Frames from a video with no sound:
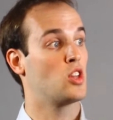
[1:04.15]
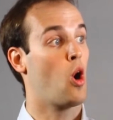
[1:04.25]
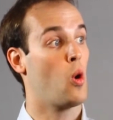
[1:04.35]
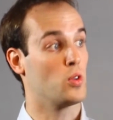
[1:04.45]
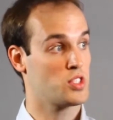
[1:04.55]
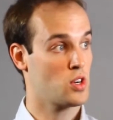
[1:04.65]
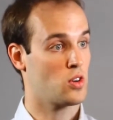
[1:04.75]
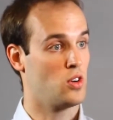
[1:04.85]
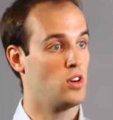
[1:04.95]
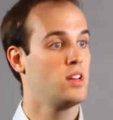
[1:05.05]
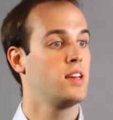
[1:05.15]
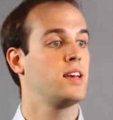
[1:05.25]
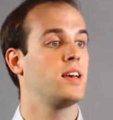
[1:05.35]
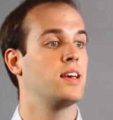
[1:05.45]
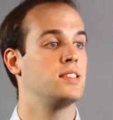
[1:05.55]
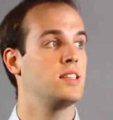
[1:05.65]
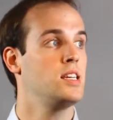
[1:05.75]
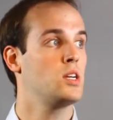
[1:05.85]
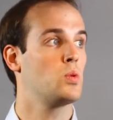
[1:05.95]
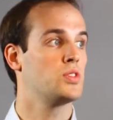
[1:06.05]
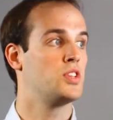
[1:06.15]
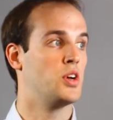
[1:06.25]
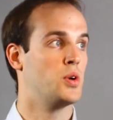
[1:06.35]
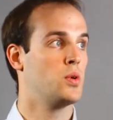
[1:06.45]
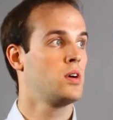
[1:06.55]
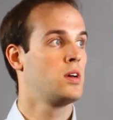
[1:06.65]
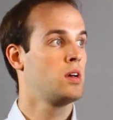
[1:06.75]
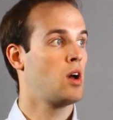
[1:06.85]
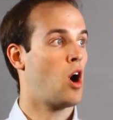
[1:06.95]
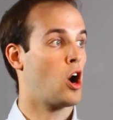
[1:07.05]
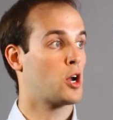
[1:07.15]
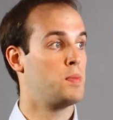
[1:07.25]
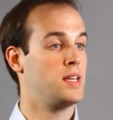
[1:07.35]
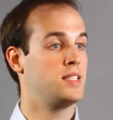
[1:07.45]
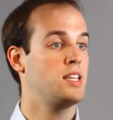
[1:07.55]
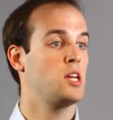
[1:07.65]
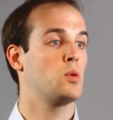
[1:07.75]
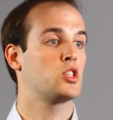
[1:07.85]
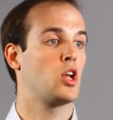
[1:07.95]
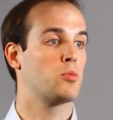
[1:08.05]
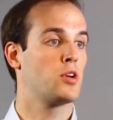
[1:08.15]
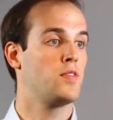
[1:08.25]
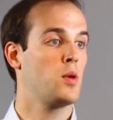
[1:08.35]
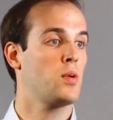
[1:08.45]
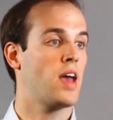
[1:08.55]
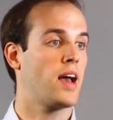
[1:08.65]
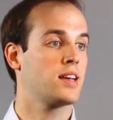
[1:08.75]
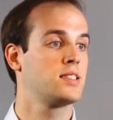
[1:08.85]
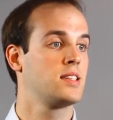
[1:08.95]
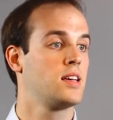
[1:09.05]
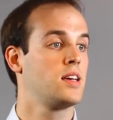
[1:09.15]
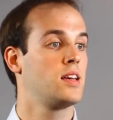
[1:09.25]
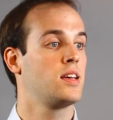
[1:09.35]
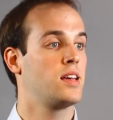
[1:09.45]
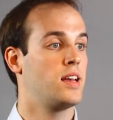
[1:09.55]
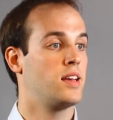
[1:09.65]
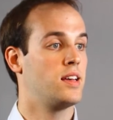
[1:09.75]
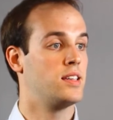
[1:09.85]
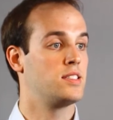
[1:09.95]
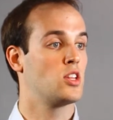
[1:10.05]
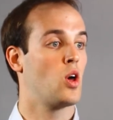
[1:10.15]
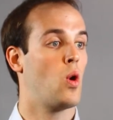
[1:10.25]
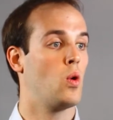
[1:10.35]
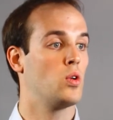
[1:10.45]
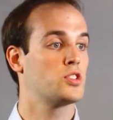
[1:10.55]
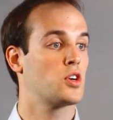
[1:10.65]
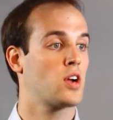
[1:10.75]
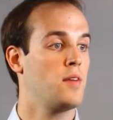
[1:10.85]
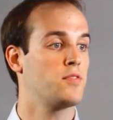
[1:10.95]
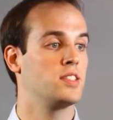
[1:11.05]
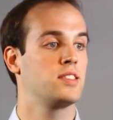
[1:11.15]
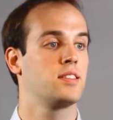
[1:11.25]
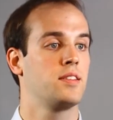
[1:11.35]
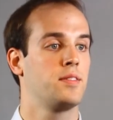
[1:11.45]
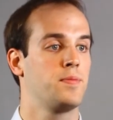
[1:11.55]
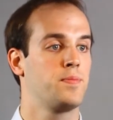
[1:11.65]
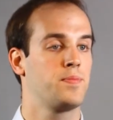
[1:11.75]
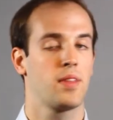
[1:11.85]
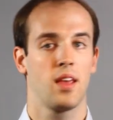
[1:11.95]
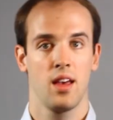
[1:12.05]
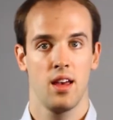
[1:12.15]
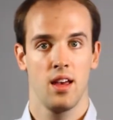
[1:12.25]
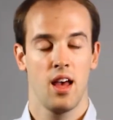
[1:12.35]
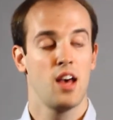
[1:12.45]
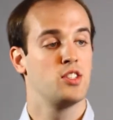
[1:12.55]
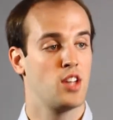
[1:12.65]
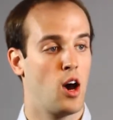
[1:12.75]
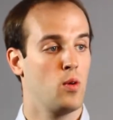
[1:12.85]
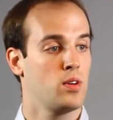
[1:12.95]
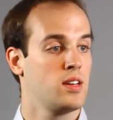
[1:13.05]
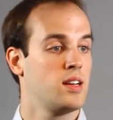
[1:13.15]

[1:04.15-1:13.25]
the whole circle, is equal to arc B C, which I'll abbreviate with x, is to the whole circumference. So